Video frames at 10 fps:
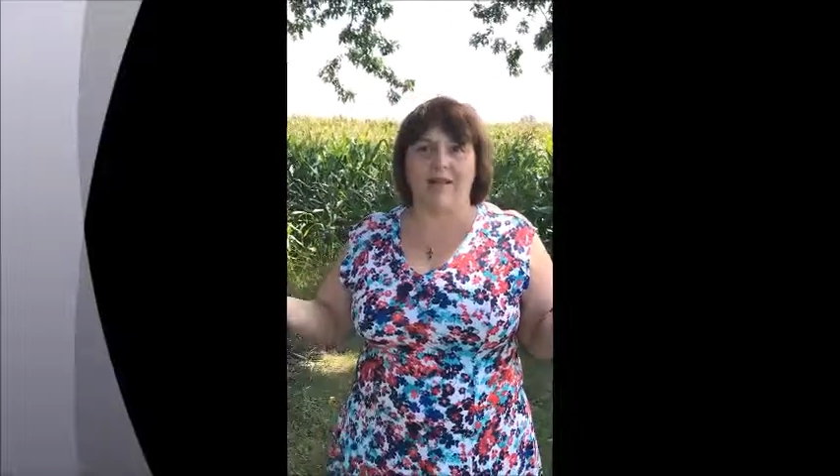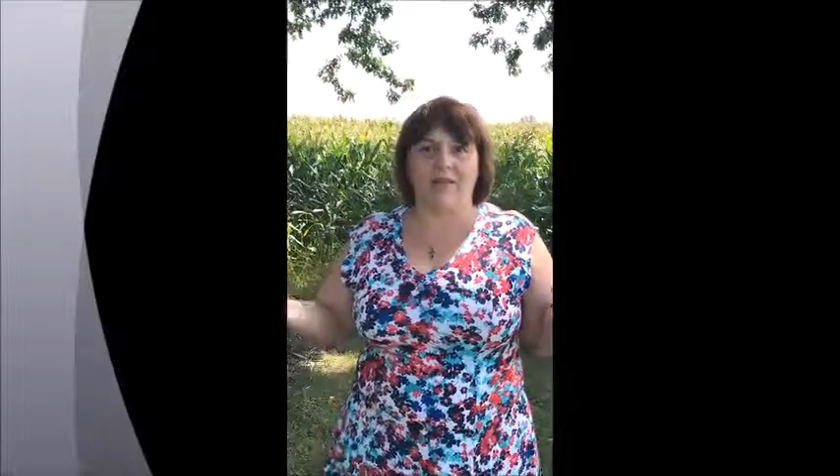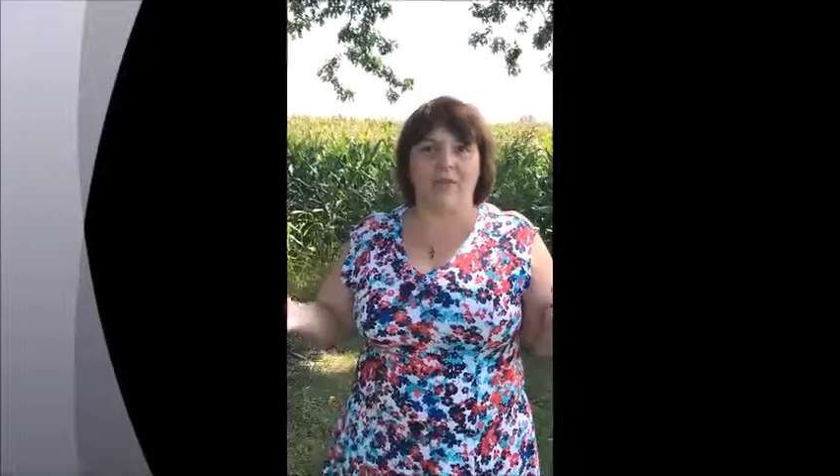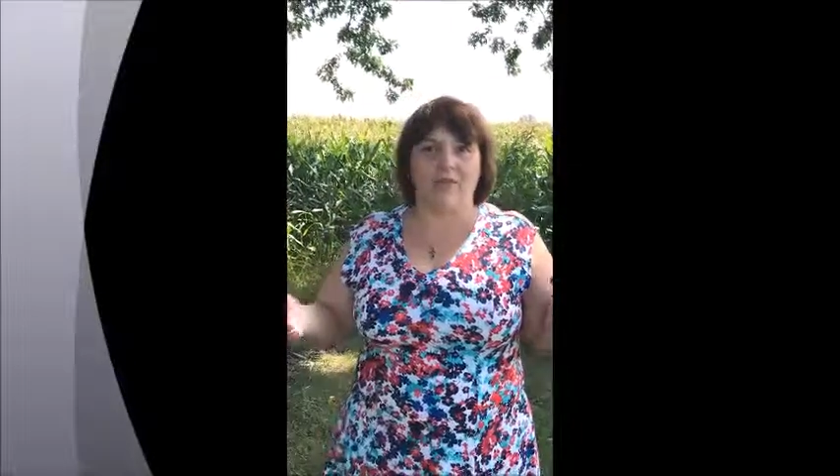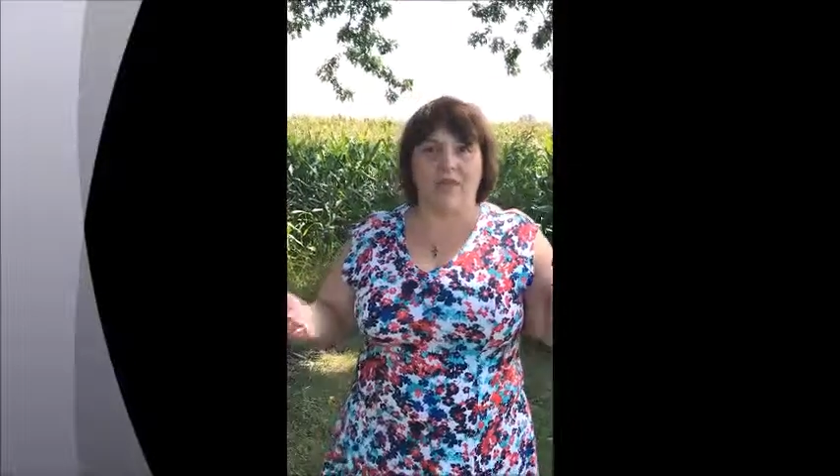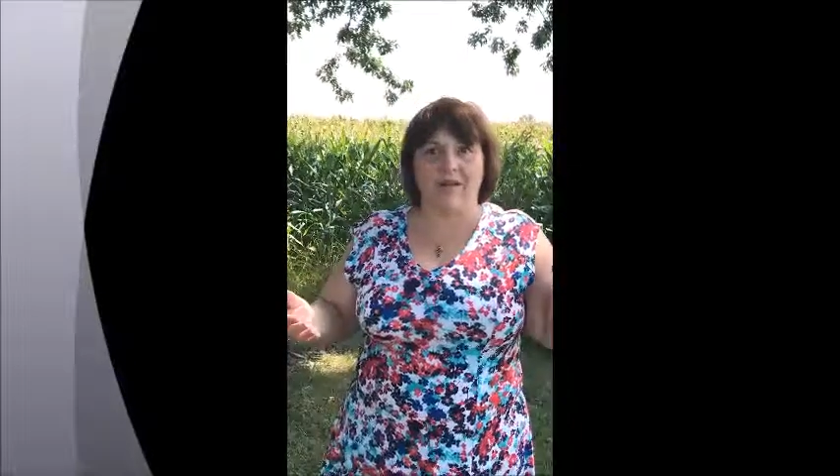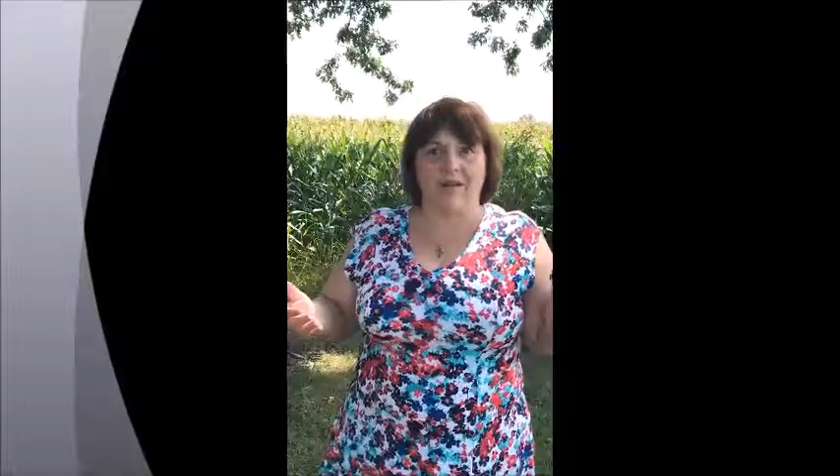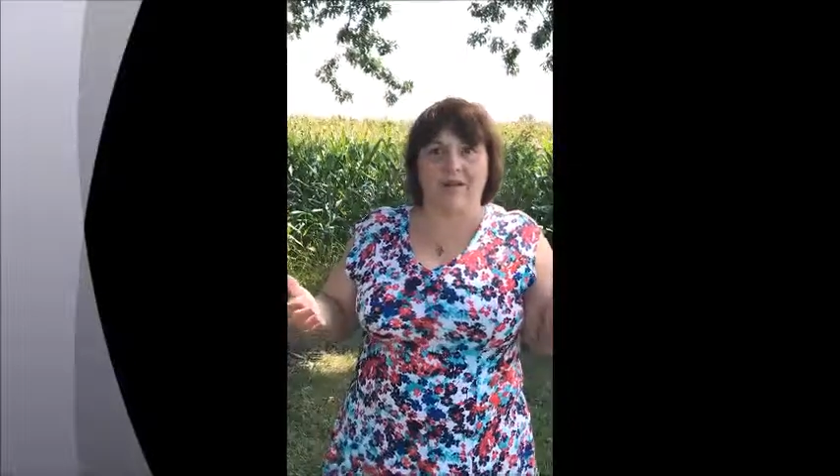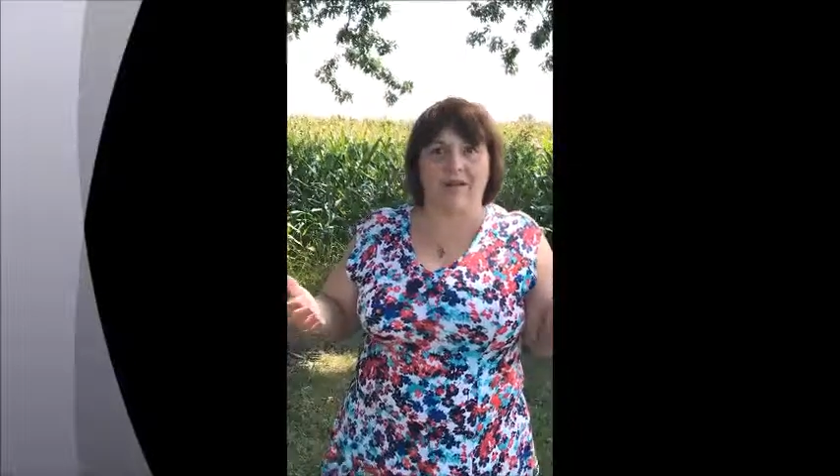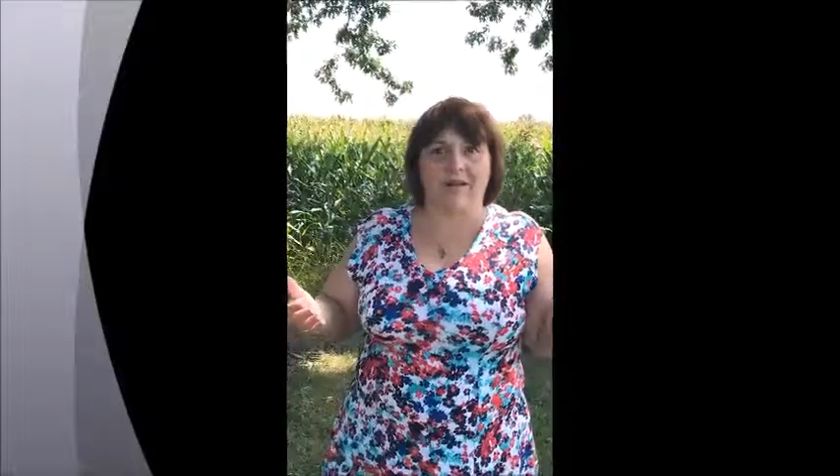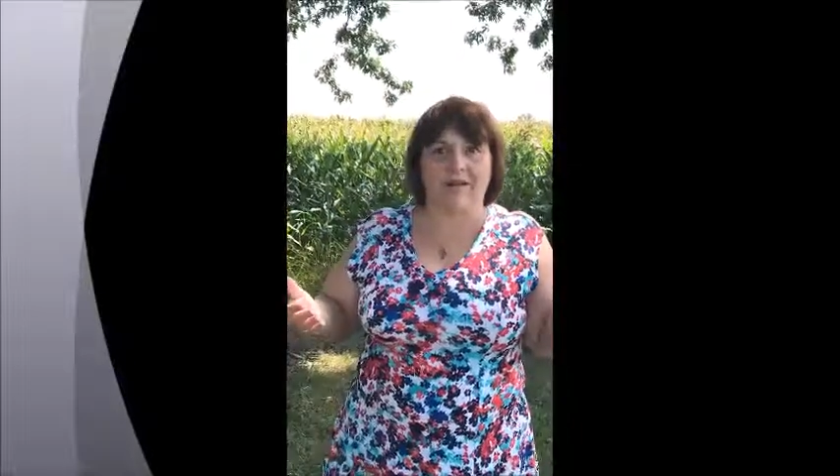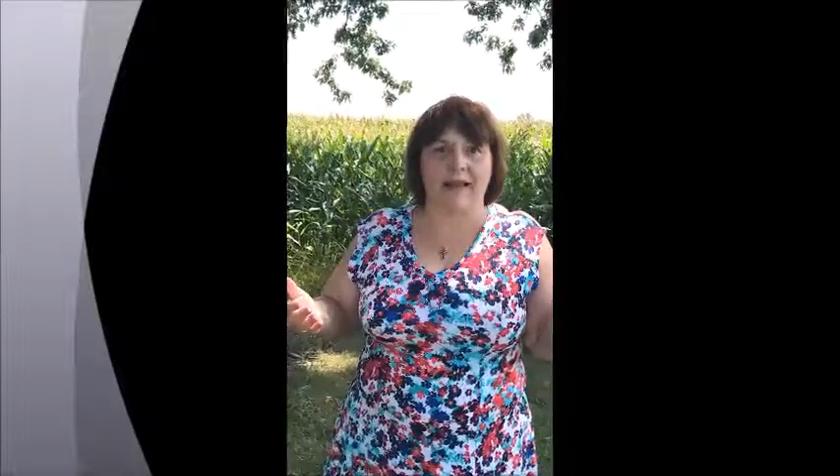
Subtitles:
And so this book is